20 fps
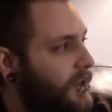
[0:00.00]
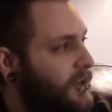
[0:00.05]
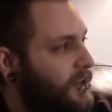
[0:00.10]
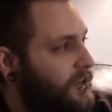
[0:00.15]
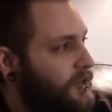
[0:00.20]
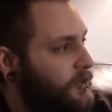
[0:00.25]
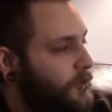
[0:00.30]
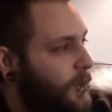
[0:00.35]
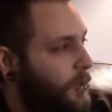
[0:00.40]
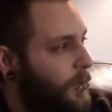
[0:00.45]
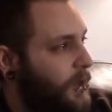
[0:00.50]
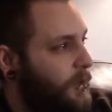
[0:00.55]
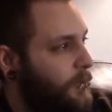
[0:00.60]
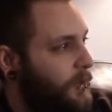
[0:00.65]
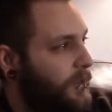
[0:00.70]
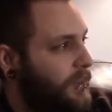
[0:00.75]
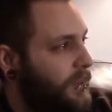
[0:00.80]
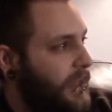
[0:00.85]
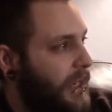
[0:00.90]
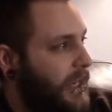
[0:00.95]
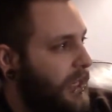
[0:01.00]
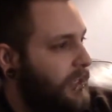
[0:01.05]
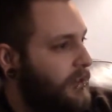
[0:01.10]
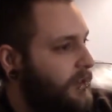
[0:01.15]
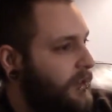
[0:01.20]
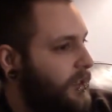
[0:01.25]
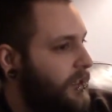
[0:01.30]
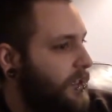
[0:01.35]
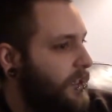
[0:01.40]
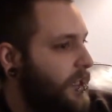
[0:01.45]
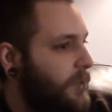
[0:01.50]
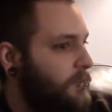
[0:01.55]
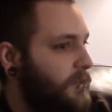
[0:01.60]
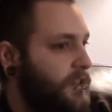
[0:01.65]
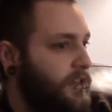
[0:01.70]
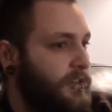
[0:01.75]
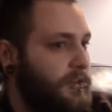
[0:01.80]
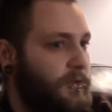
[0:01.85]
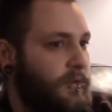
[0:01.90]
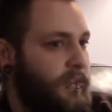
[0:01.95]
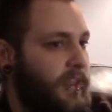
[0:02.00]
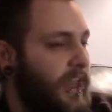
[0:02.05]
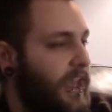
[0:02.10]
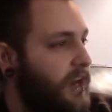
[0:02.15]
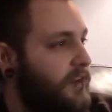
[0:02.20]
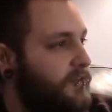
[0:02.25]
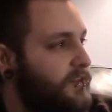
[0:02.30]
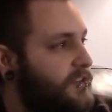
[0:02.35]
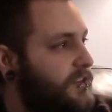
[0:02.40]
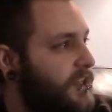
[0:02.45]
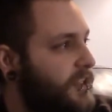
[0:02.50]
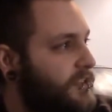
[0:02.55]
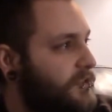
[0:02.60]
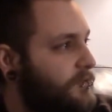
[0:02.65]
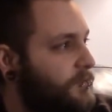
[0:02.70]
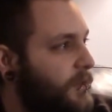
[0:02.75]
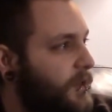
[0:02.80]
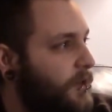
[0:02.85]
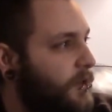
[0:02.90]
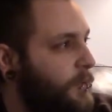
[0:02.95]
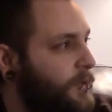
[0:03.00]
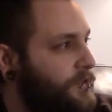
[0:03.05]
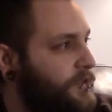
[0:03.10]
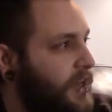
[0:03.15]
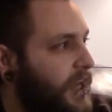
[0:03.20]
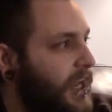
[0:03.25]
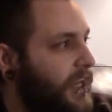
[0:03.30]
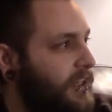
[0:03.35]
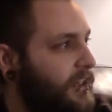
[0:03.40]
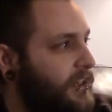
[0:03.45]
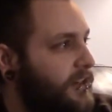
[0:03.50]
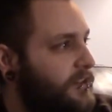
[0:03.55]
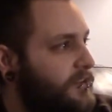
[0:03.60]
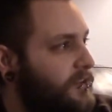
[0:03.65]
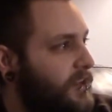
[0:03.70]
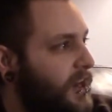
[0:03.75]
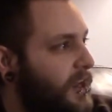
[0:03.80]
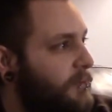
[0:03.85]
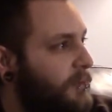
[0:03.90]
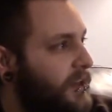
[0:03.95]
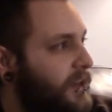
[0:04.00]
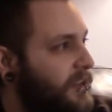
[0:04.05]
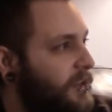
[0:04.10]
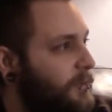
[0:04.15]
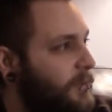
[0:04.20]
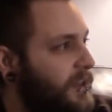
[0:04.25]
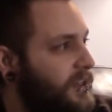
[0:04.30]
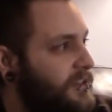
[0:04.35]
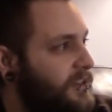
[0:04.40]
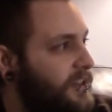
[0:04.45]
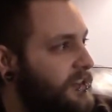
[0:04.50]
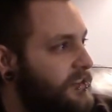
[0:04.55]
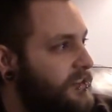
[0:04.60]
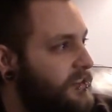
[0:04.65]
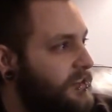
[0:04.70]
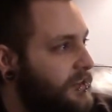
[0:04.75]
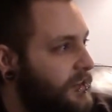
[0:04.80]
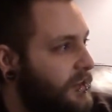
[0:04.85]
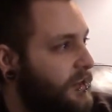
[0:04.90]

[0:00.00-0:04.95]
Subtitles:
So I went with that, and I've been doing that ever since. It's been almost 9 years that I've been in the business.